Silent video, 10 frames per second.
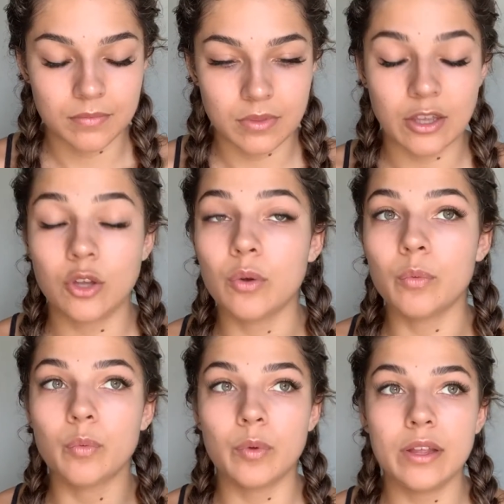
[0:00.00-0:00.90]
Like, you're
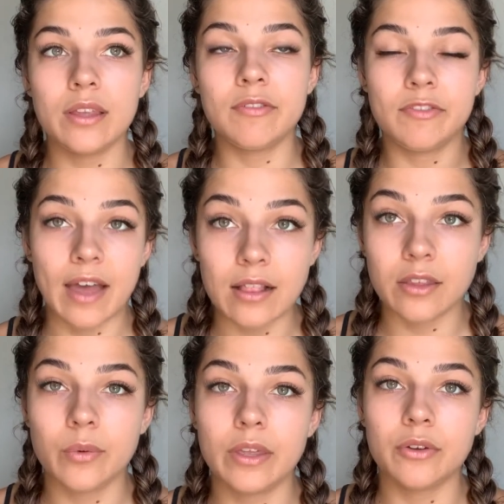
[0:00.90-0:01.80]
really
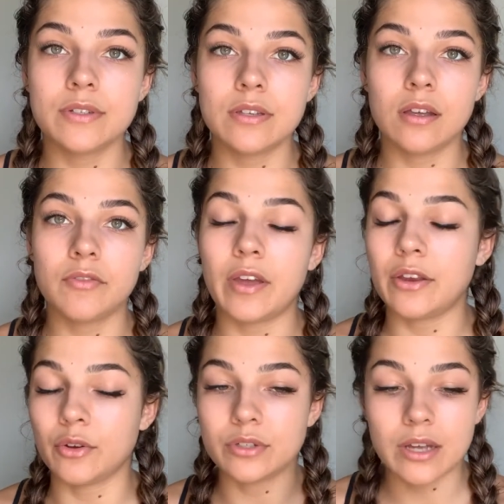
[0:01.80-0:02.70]
valuing yourself and
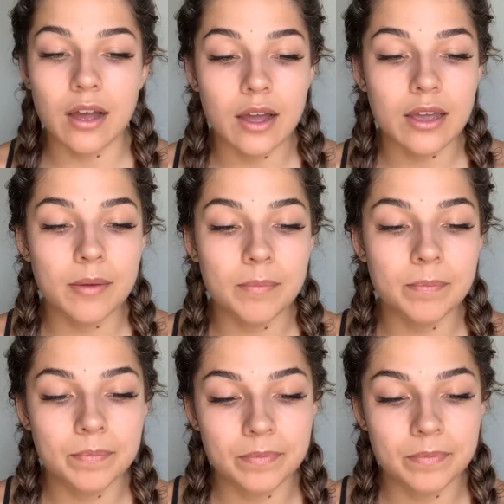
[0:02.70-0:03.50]
your time,